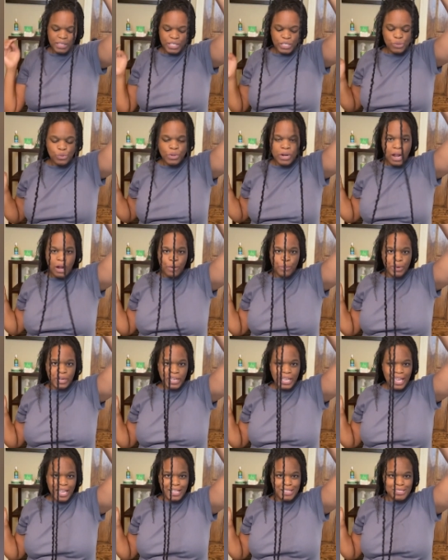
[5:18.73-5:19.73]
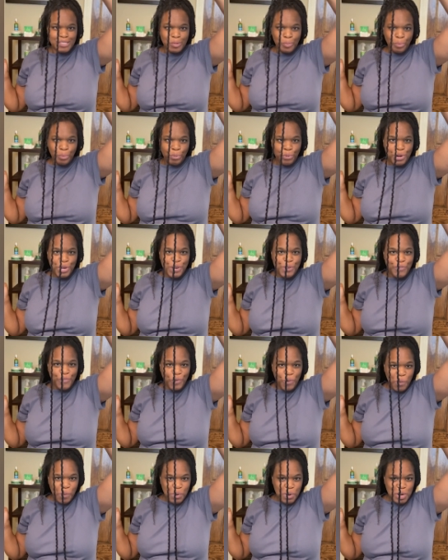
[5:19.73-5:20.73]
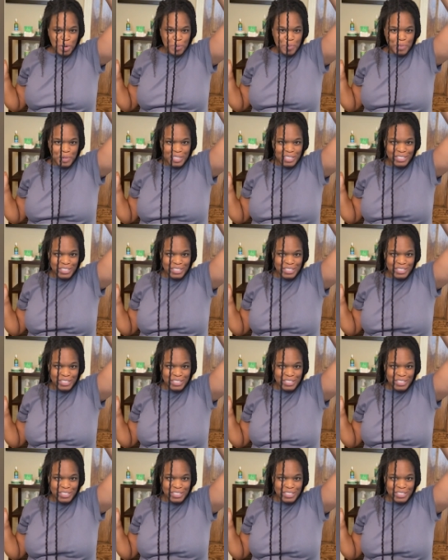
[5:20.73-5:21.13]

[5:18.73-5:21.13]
This one already has the pre-formed